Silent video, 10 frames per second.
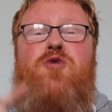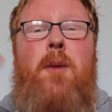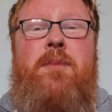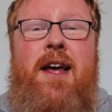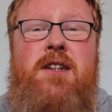
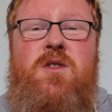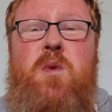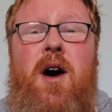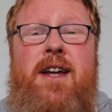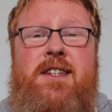Drop Dead
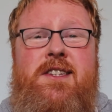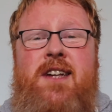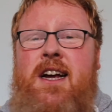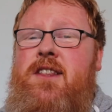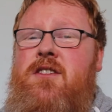
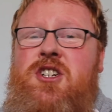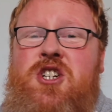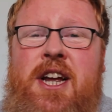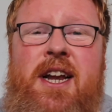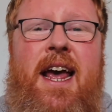Twice, there's
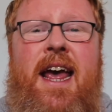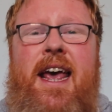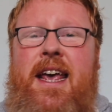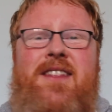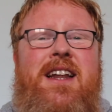Shin
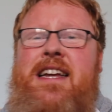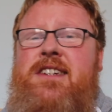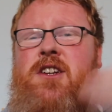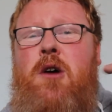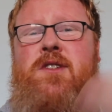A. The
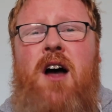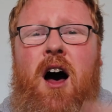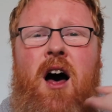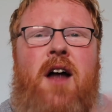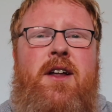list goes
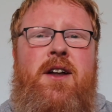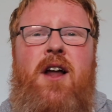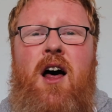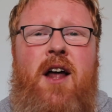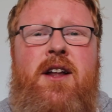on
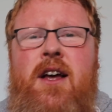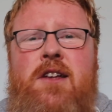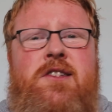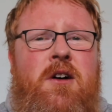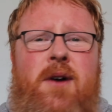and on.
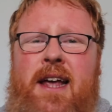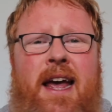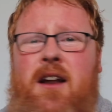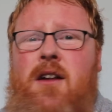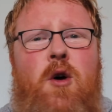So
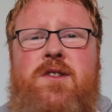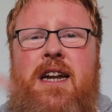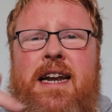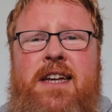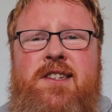again, loads
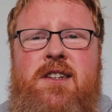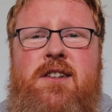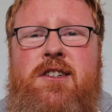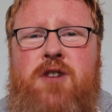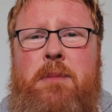of links in
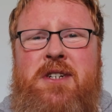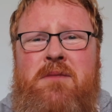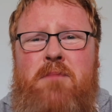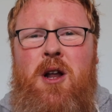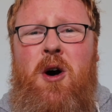the
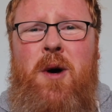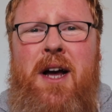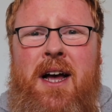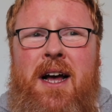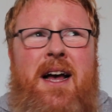description
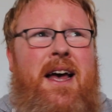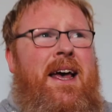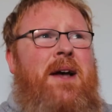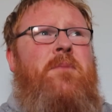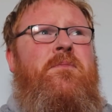below.
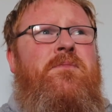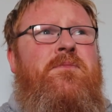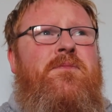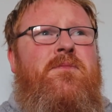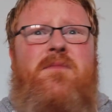
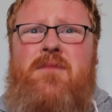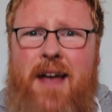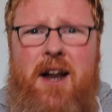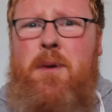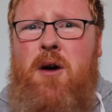
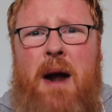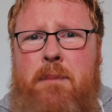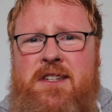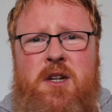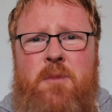That about
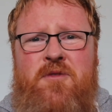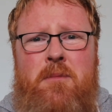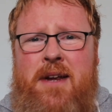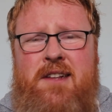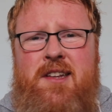wraps it up
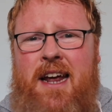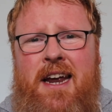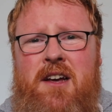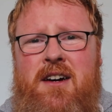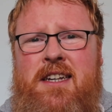for me
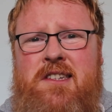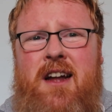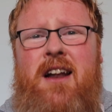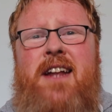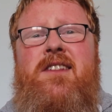today, guys.
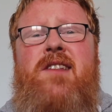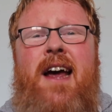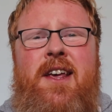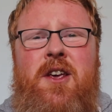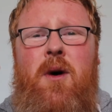I'd like to
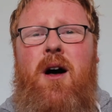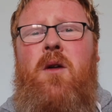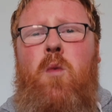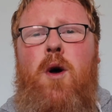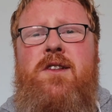thank you
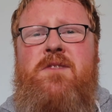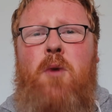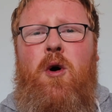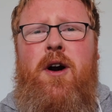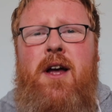all once
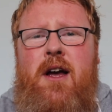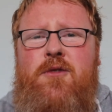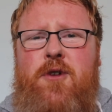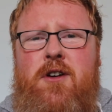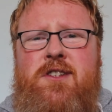more
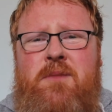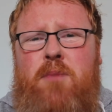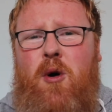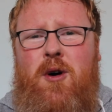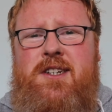for your
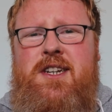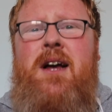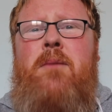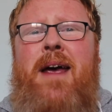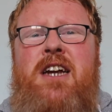support.
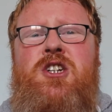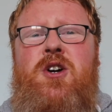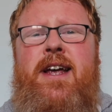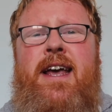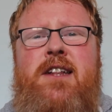Make
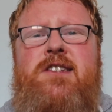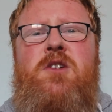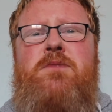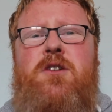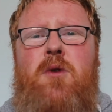sure you hit
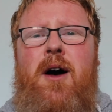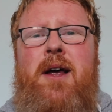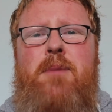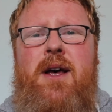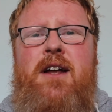
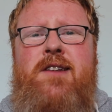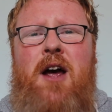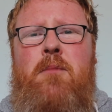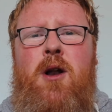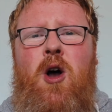subscribe
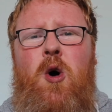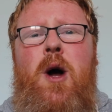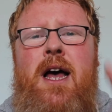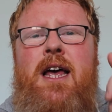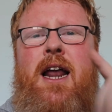down
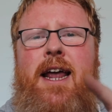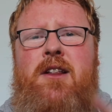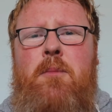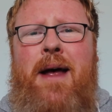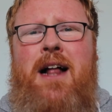below,
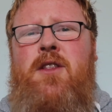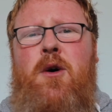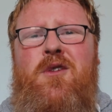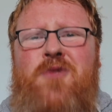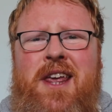click the bell
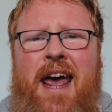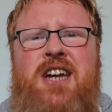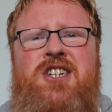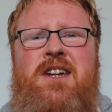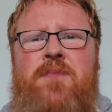
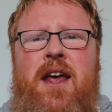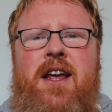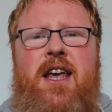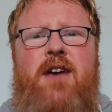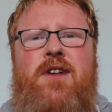notification,
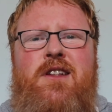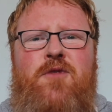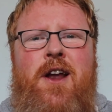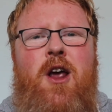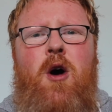give this
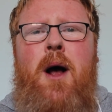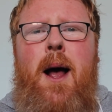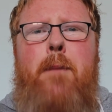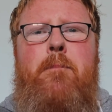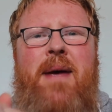video
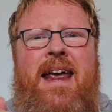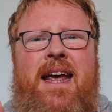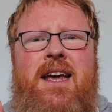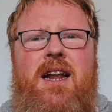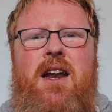a
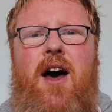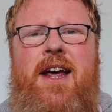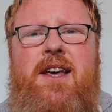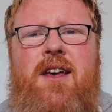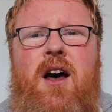big
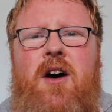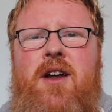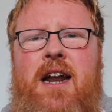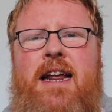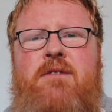like. I'm
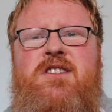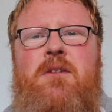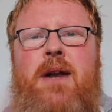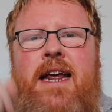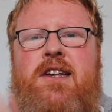going to leave
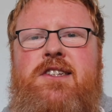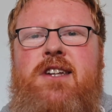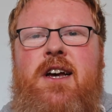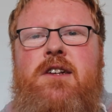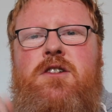some
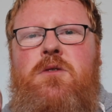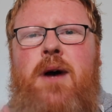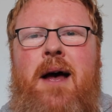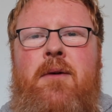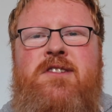links
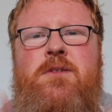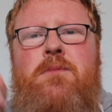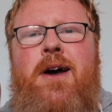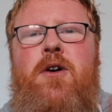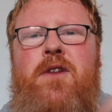to some
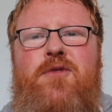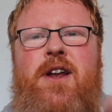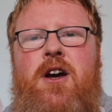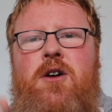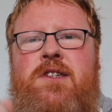of my other
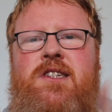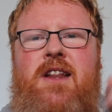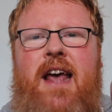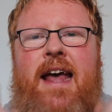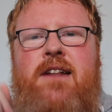videos
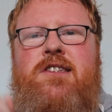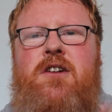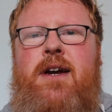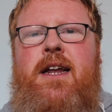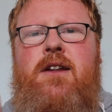in the end
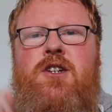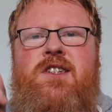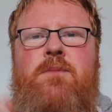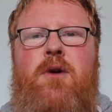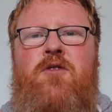screen
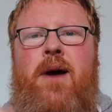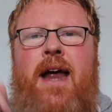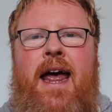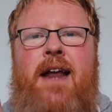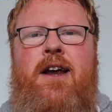just above
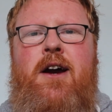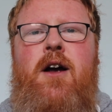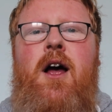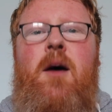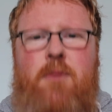my head here.